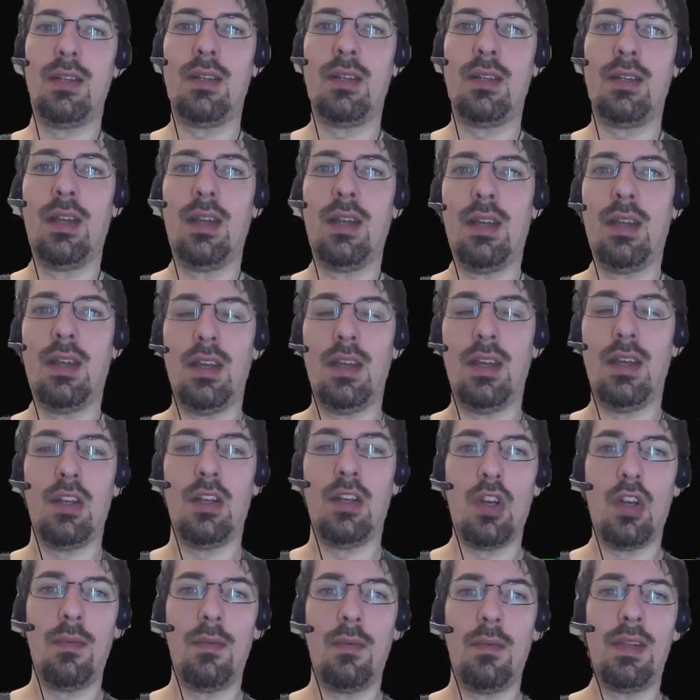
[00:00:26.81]
that's
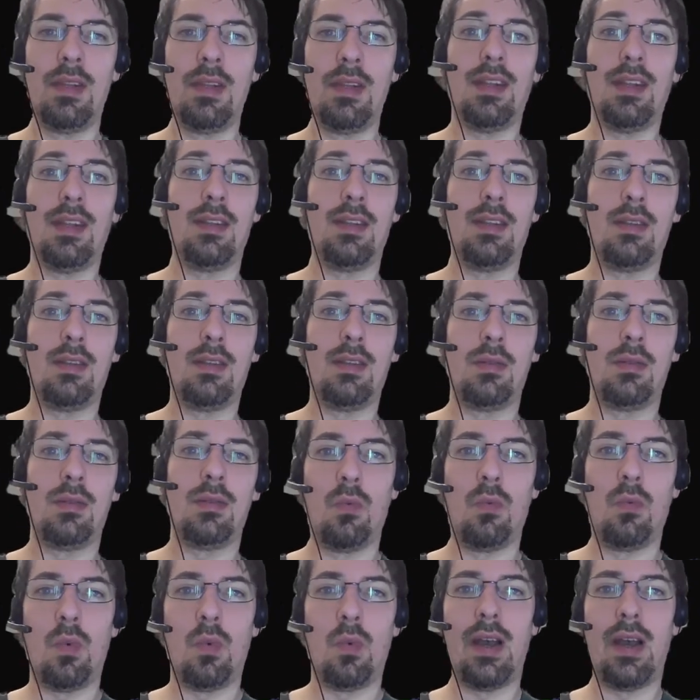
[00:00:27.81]
why I also chose
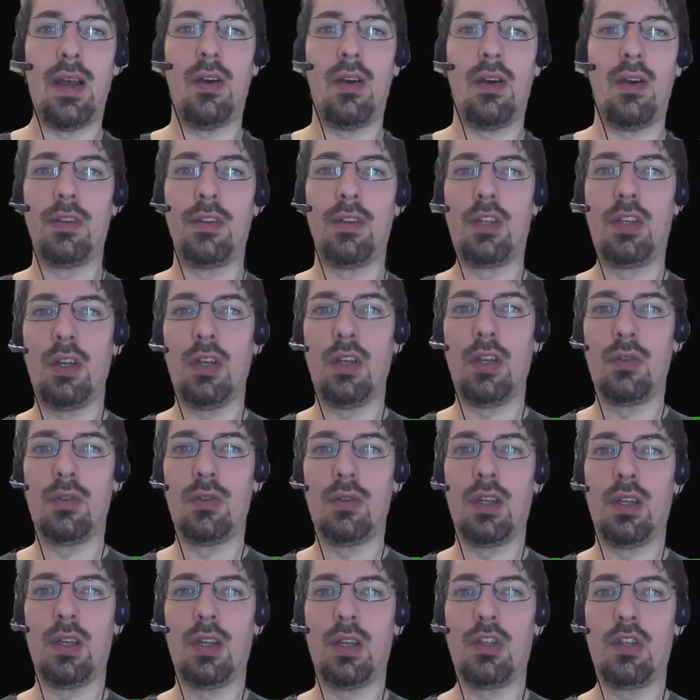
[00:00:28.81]
a German name
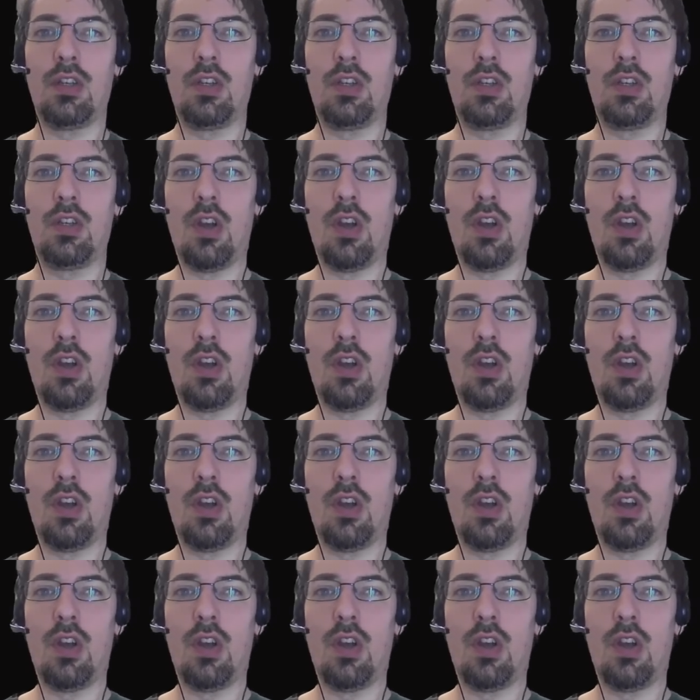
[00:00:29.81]
for it.